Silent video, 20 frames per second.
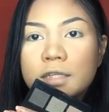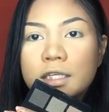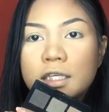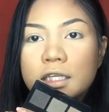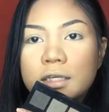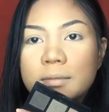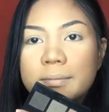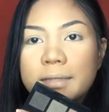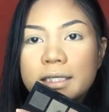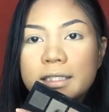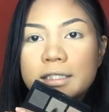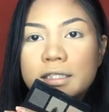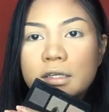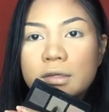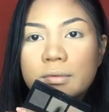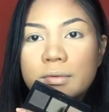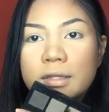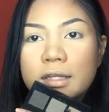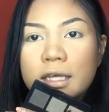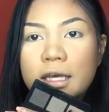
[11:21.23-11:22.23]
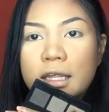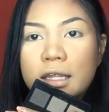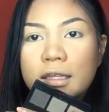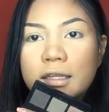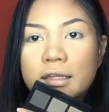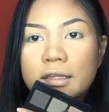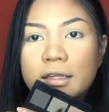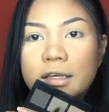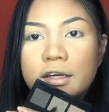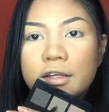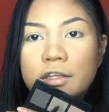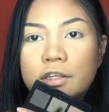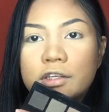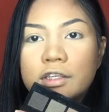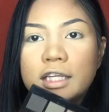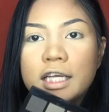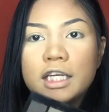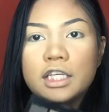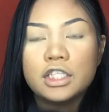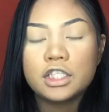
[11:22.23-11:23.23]
and I'll mix it with that other
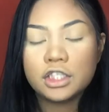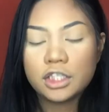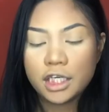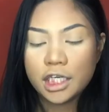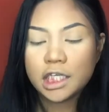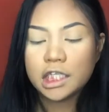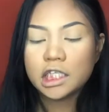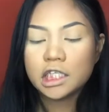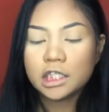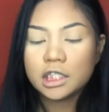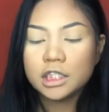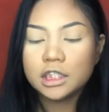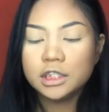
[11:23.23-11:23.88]
light shade,